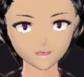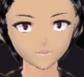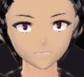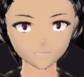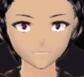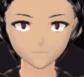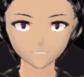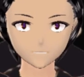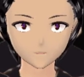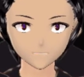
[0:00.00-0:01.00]
that capture the
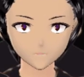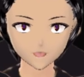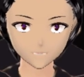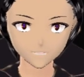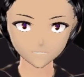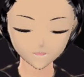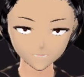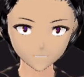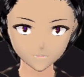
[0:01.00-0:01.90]
Mothman on film.